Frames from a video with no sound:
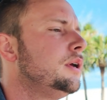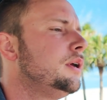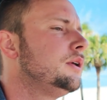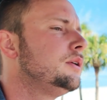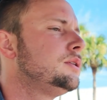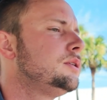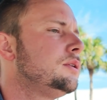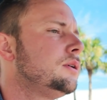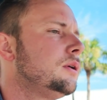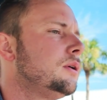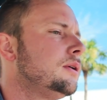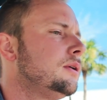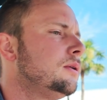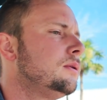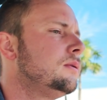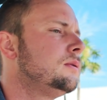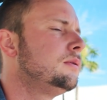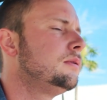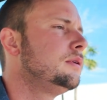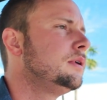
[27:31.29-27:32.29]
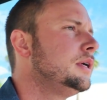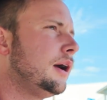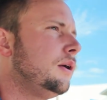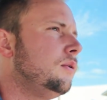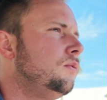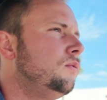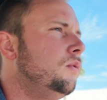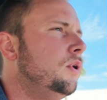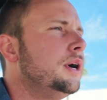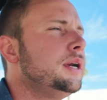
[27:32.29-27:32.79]
So
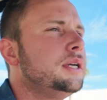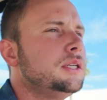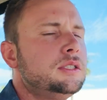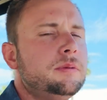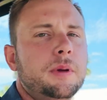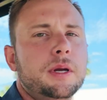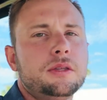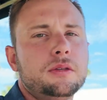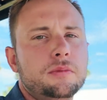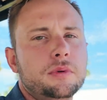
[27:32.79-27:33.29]
one, it's about the